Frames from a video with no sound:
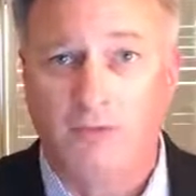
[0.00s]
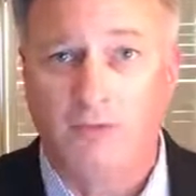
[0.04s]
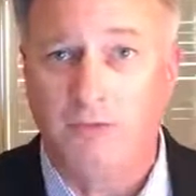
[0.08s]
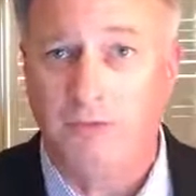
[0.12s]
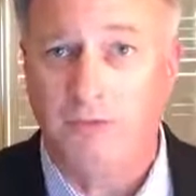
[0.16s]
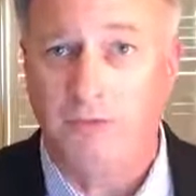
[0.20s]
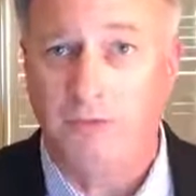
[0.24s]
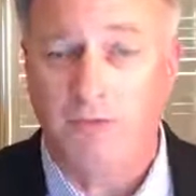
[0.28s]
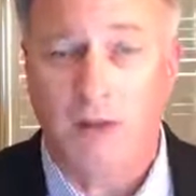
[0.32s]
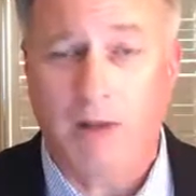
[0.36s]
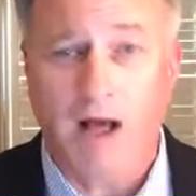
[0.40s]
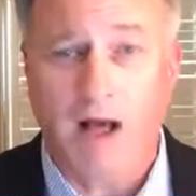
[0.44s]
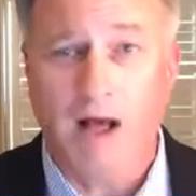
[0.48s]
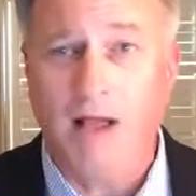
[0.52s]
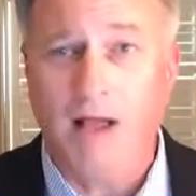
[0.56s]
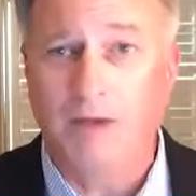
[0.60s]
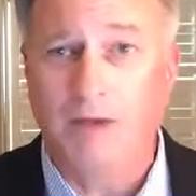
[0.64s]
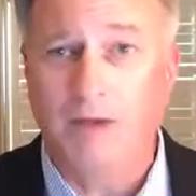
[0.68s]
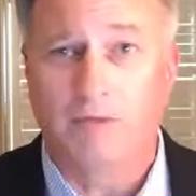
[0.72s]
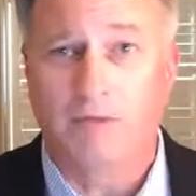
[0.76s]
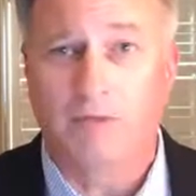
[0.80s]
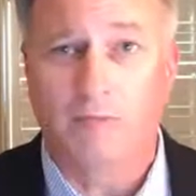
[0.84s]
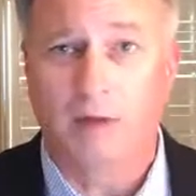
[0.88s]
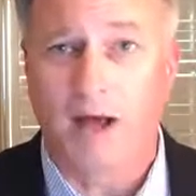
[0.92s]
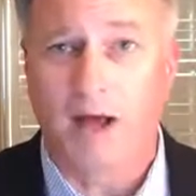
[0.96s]
just
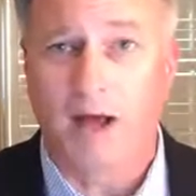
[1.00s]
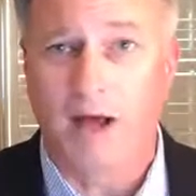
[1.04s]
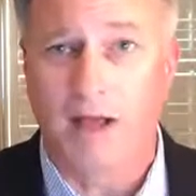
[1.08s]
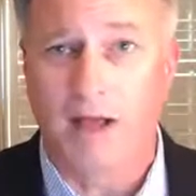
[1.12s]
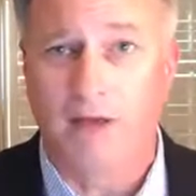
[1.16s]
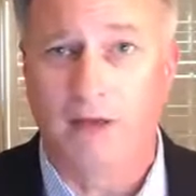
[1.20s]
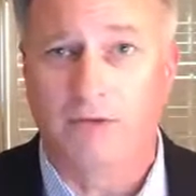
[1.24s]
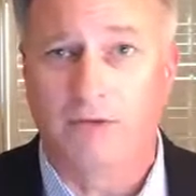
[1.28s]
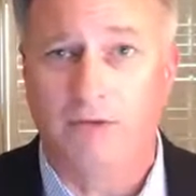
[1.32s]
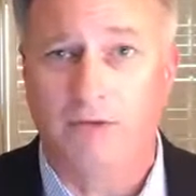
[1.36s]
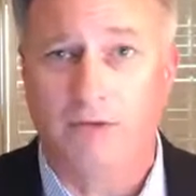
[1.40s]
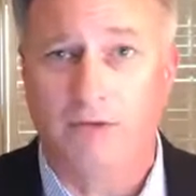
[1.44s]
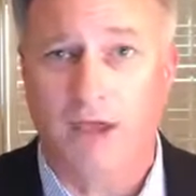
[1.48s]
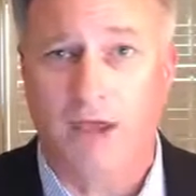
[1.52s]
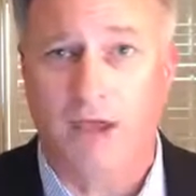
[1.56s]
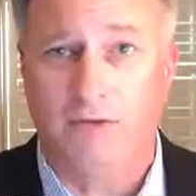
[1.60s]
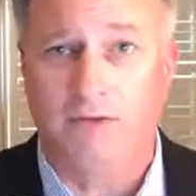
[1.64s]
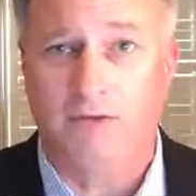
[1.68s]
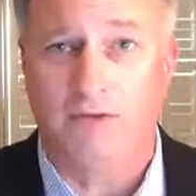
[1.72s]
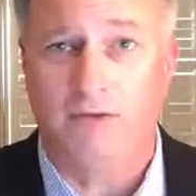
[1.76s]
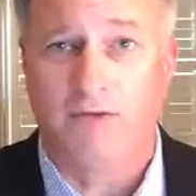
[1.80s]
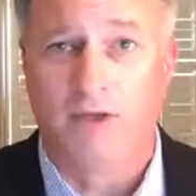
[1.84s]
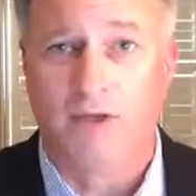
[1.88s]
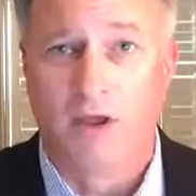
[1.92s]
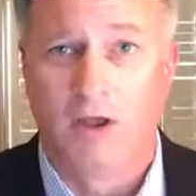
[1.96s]
piles and piles of
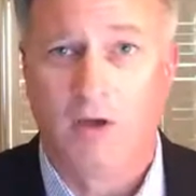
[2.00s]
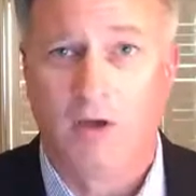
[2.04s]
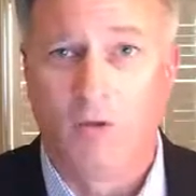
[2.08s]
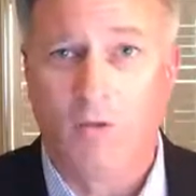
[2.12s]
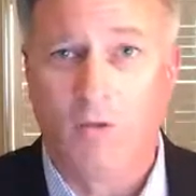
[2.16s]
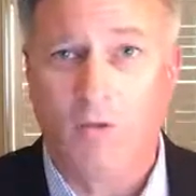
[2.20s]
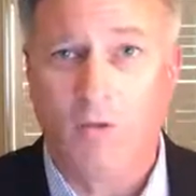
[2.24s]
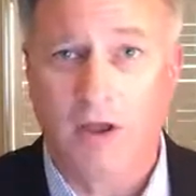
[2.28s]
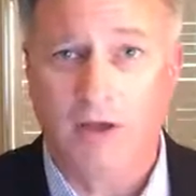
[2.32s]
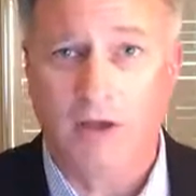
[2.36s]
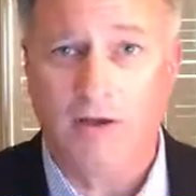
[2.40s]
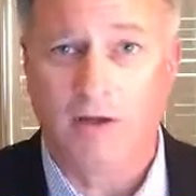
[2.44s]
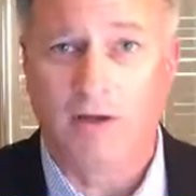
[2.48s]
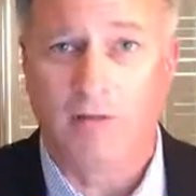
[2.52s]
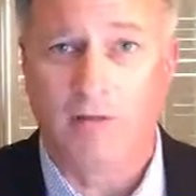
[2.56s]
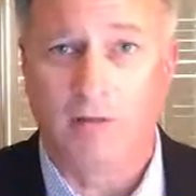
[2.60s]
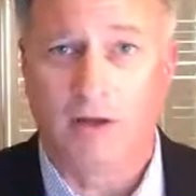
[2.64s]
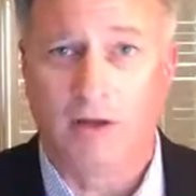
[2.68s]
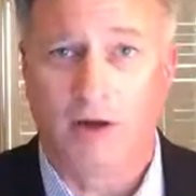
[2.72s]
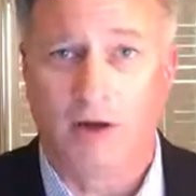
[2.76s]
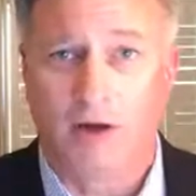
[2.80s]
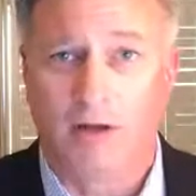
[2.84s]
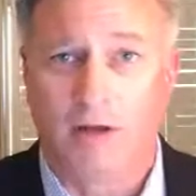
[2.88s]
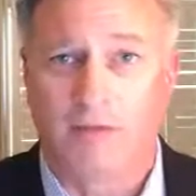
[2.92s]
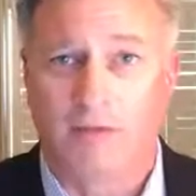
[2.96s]
cases waiting to be
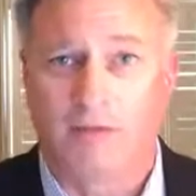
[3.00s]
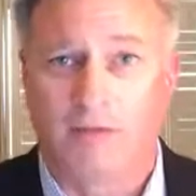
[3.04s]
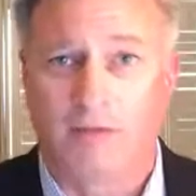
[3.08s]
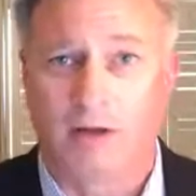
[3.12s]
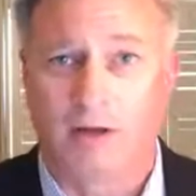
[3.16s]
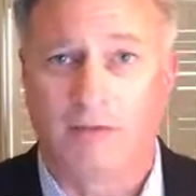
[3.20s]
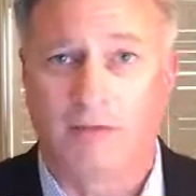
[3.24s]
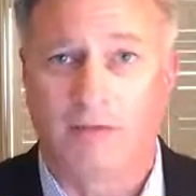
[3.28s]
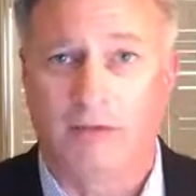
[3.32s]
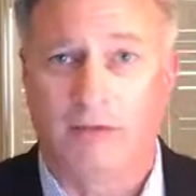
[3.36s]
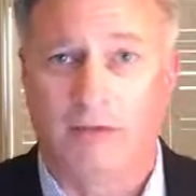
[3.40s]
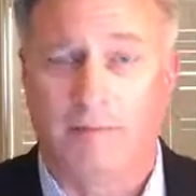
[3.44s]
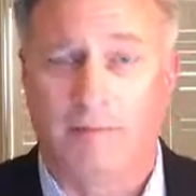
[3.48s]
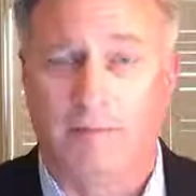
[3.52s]
called in front of them.